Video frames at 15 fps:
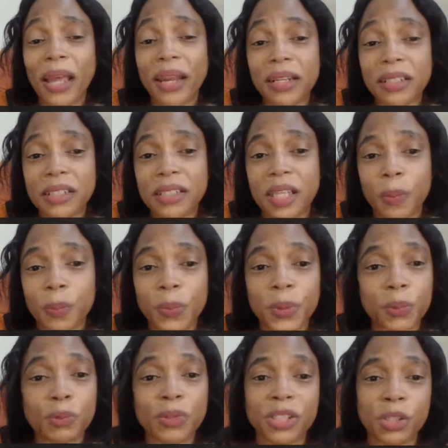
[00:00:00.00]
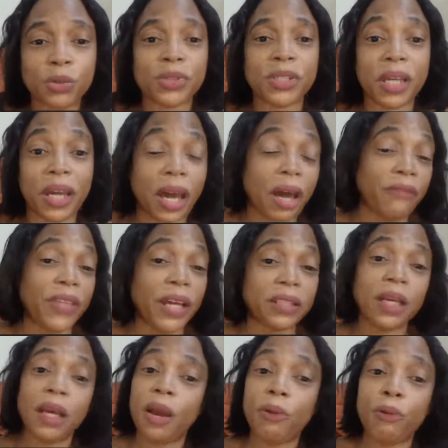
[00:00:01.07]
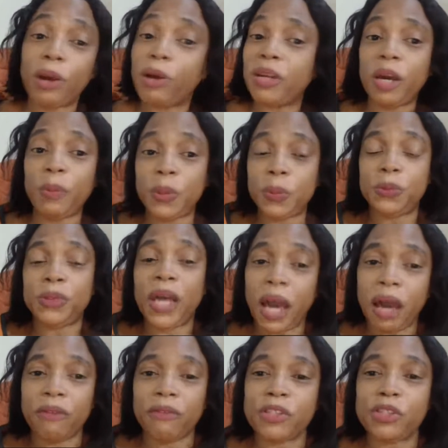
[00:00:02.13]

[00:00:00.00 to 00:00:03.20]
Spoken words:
allergies that people with sickle cell have that regular people have.